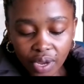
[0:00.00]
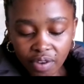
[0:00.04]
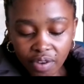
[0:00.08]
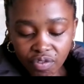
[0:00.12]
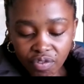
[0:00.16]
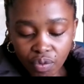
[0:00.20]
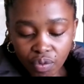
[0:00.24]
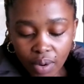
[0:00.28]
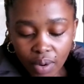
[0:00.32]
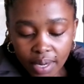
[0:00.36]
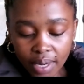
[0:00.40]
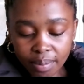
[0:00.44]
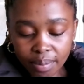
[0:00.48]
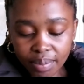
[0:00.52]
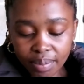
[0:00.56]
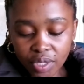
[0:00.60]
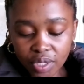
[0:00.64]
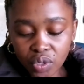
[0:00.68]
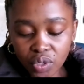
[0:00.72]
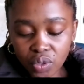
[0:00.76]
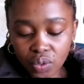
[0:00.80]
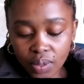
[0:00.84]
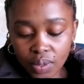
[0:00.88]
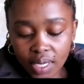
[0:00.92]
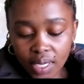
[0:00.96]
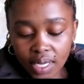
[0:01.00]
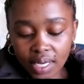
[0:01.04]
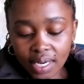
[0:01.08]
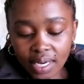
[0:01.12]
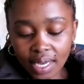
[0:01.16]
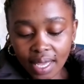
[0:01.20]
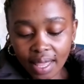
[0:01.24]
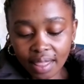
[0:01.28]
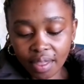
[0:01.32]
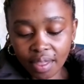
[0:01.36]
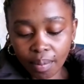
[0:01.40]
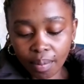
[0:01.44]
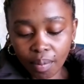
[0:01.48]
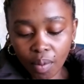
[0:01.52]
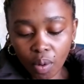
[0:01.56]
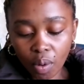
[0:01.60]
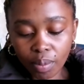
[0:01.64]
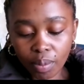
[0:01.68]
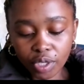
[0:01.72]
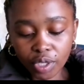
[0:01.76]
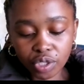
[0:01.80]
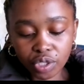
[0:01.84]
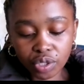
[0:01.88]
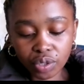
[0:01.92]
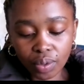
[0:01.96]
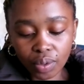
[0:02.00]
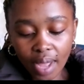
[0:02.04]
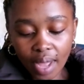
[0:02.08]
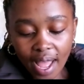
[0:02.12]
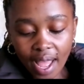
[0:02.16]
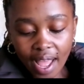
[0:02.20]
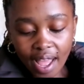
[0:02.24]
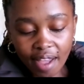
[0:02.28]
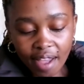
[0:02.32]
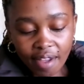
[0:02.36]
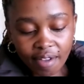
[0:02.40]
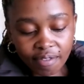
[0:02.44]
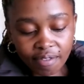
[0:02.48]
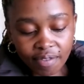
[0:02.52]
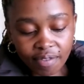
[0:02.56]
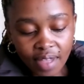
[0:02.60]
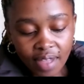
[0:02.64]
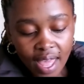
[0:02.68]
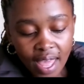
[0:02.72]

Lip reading: everyone between the moment you have